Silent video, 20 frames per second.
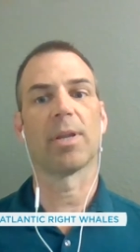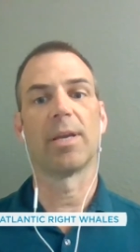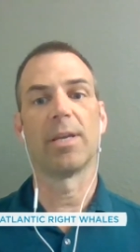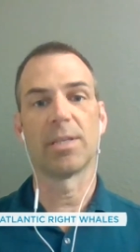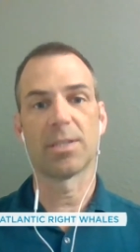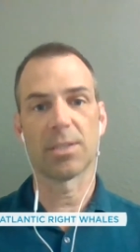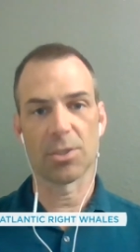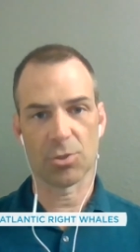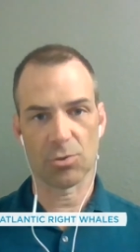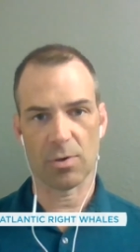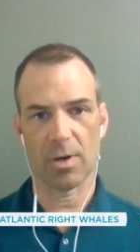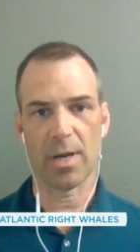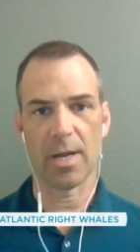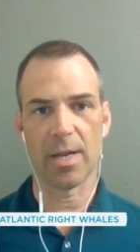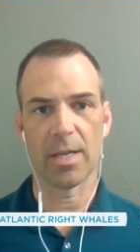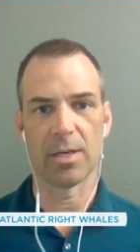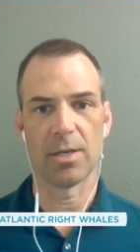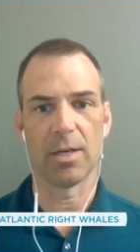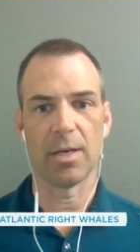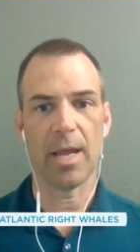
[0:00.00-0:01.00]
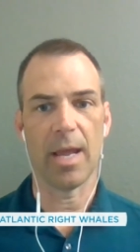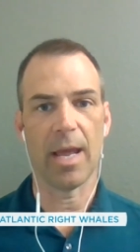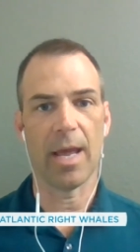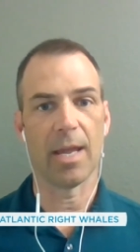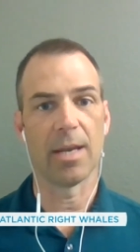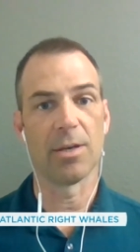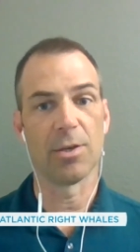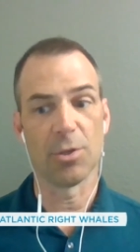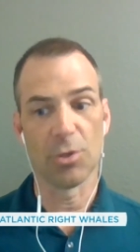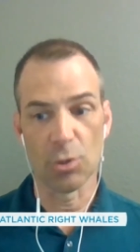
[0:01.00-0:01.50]
in place to try
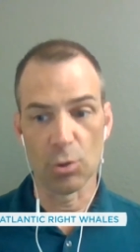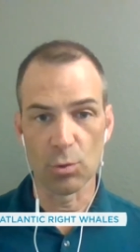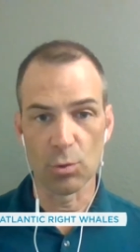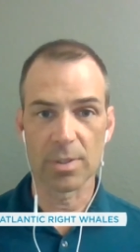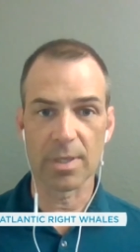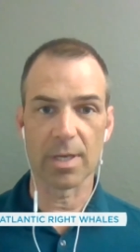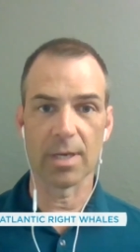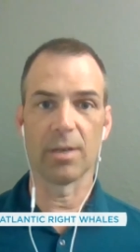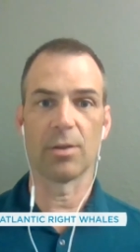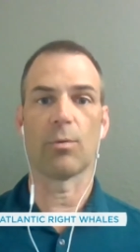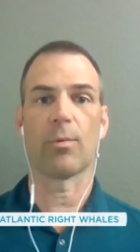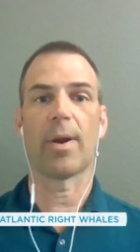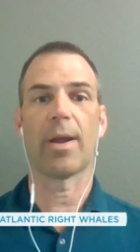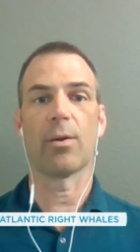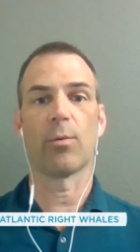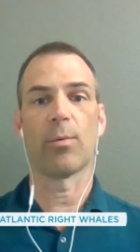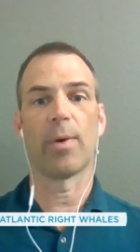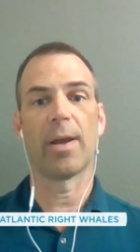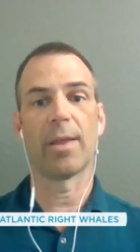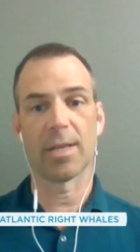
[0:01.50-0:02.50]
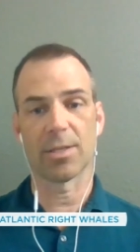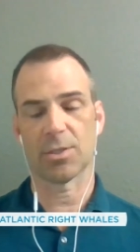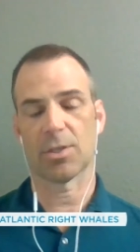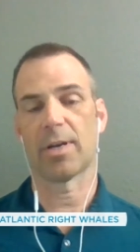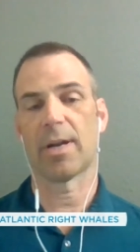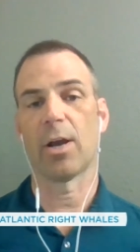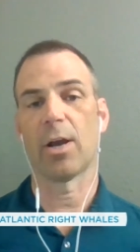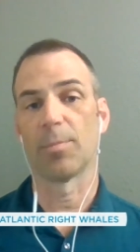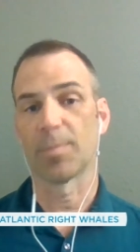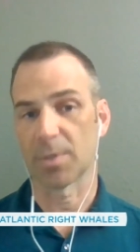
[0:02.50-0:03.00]
and use it in the right way that's
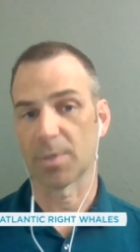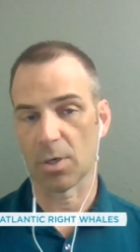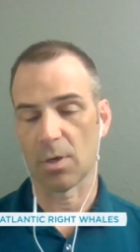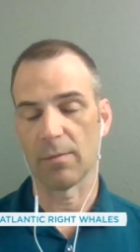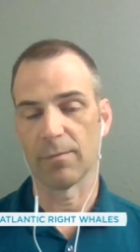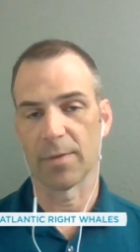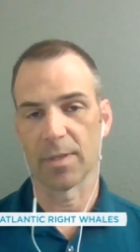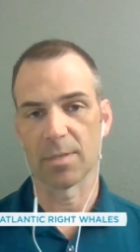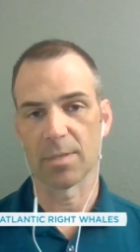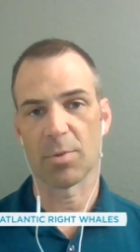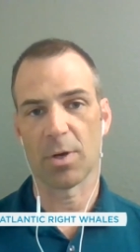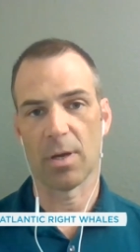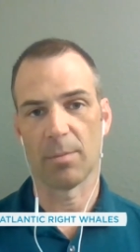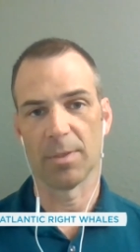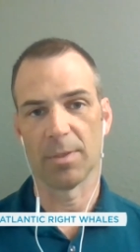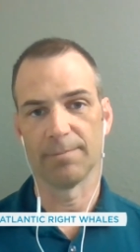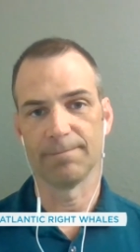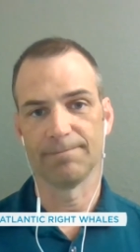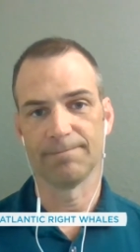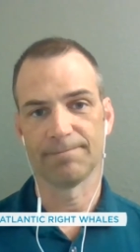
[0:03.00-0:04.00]
going to help solve this problem.